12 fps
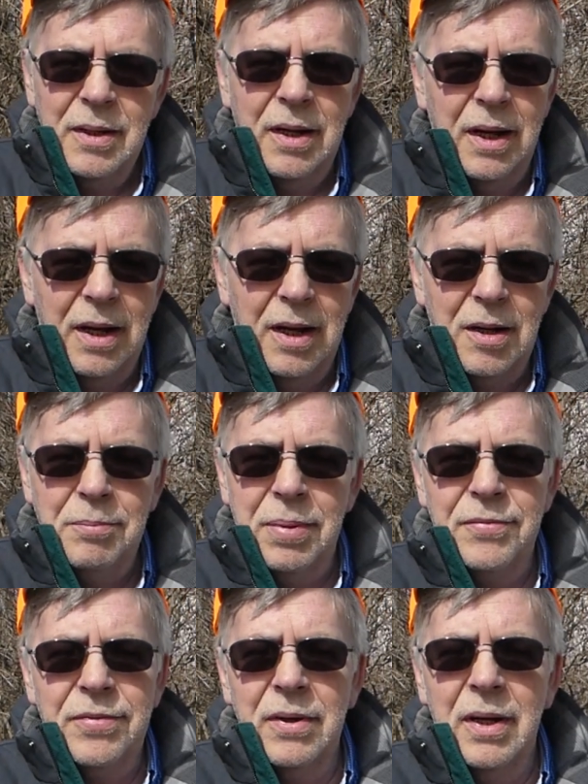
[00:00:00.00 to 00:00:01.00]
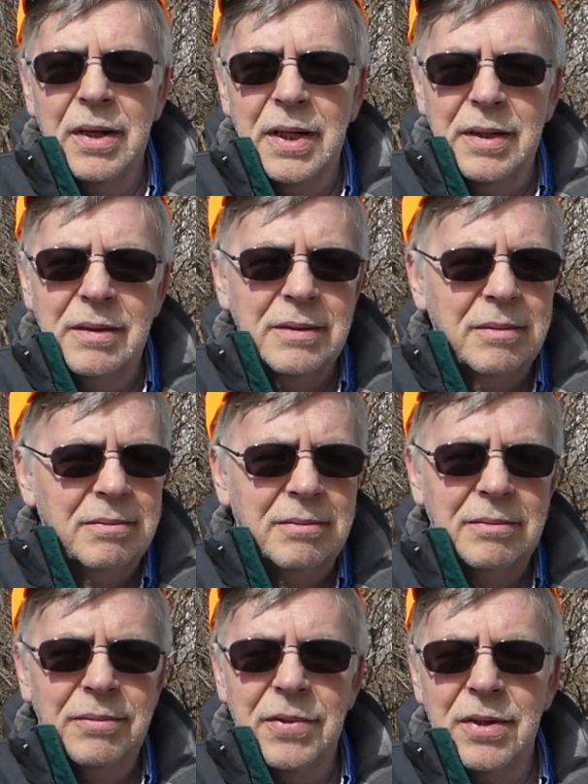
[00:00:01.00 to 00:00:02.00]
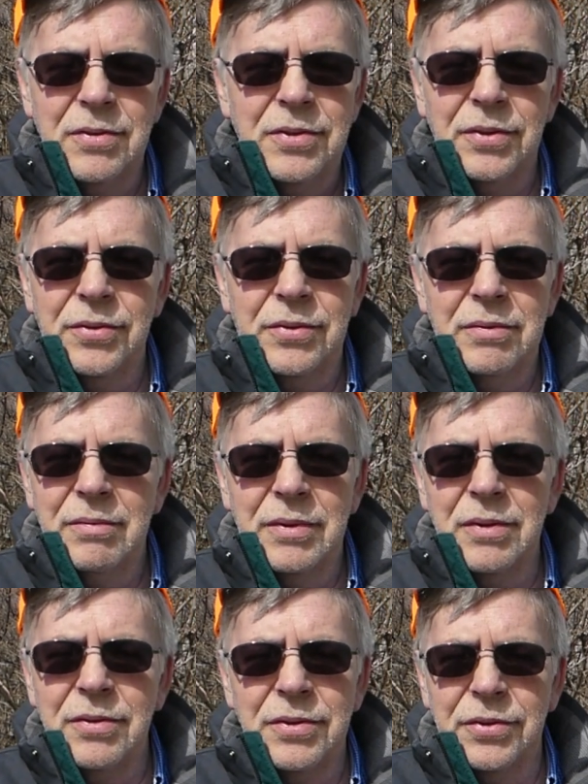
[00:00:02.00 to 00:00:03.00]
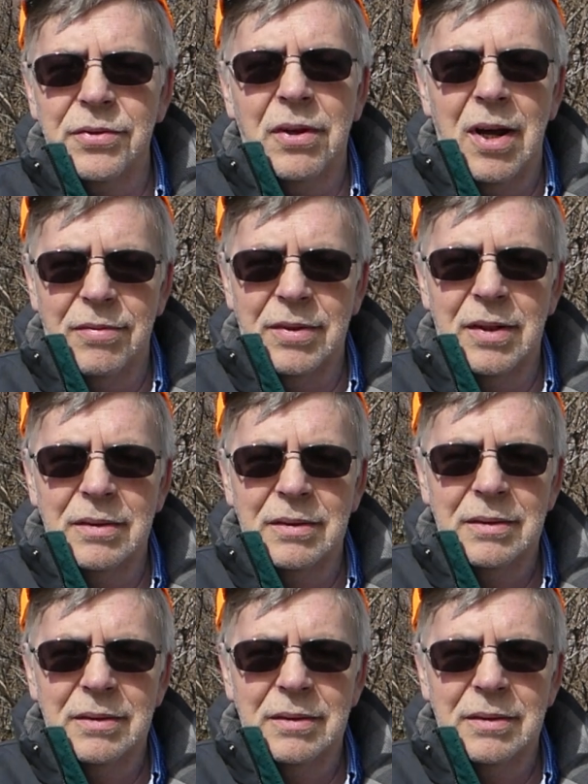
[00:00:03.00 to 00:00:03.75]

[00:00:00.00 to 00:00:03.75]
But for hunting, they're just awful,